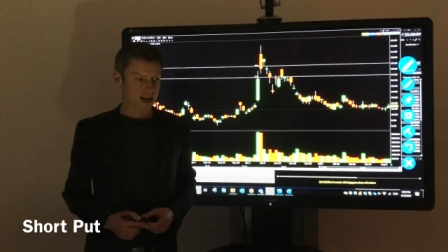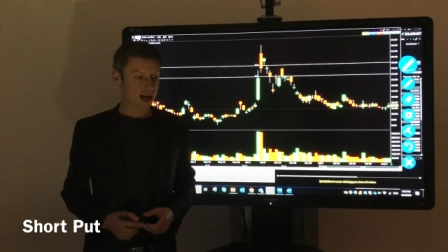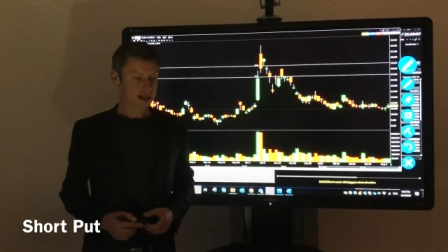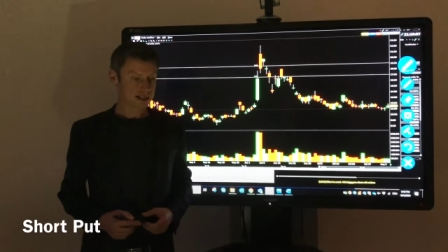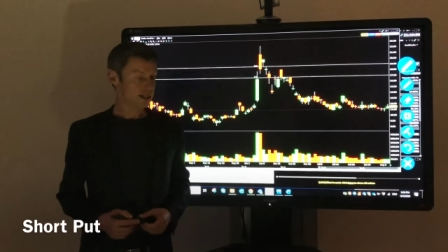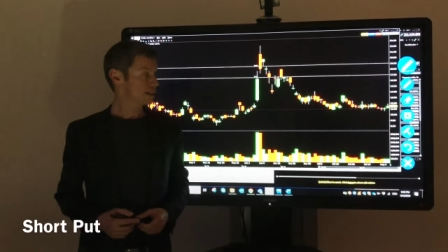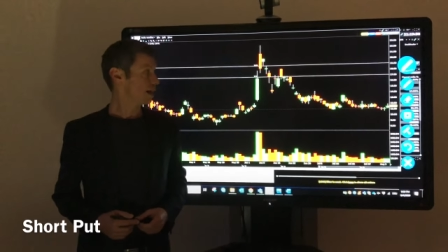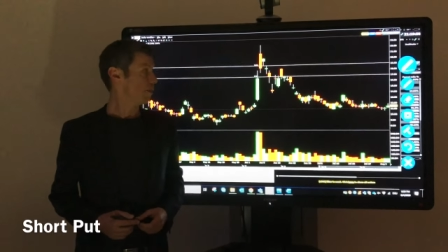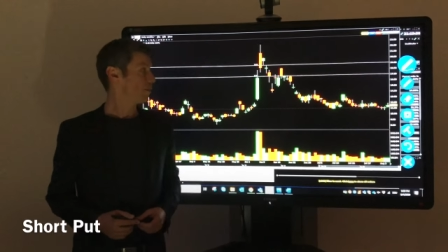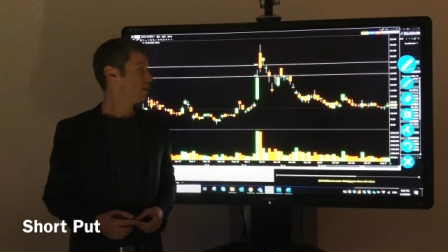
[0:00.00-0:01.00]
last
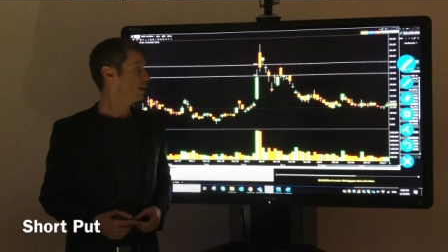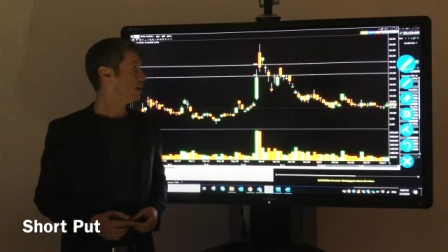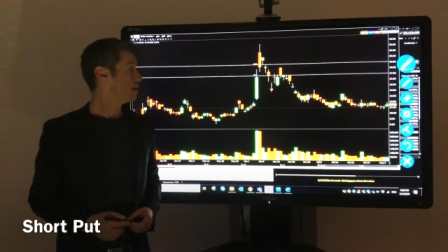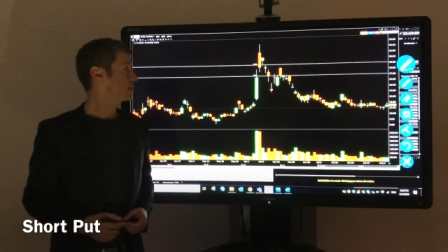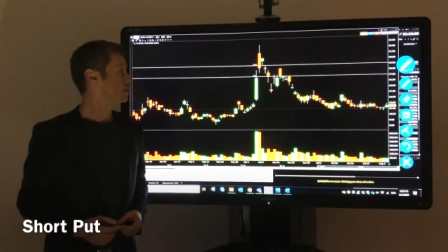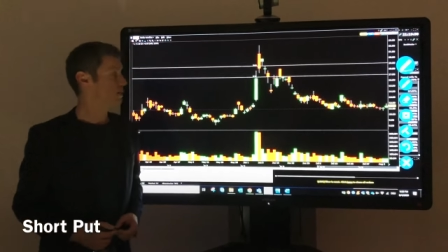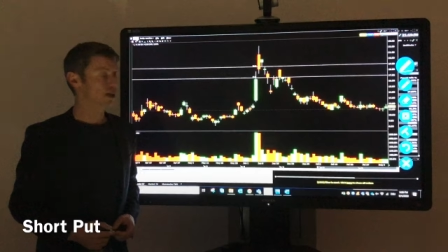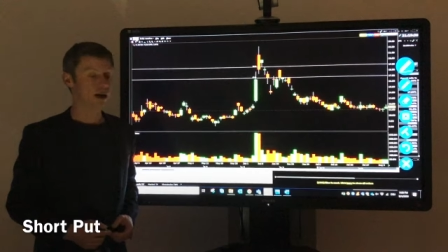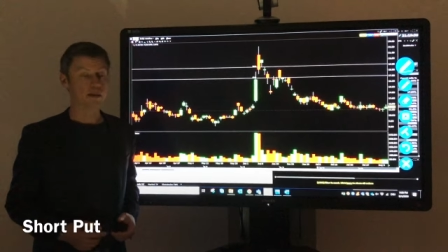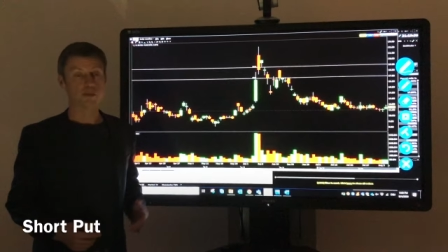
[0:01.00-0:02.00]
example is
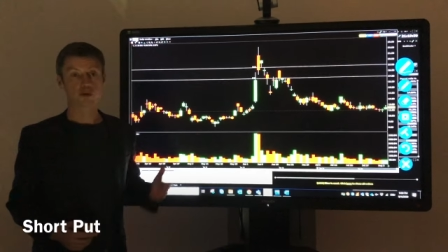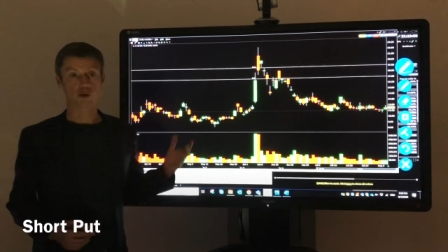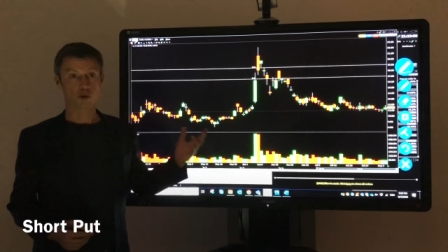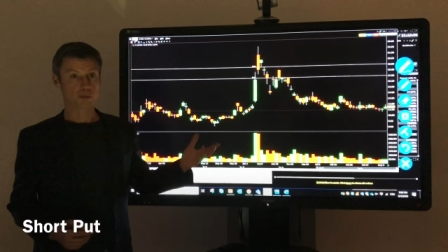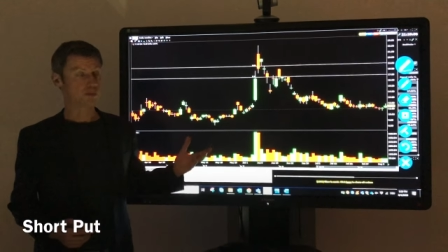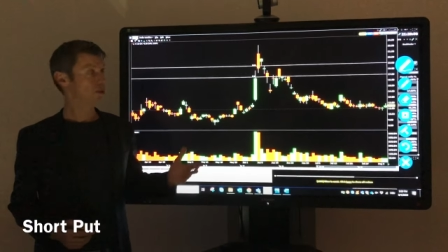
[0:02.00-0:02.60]
short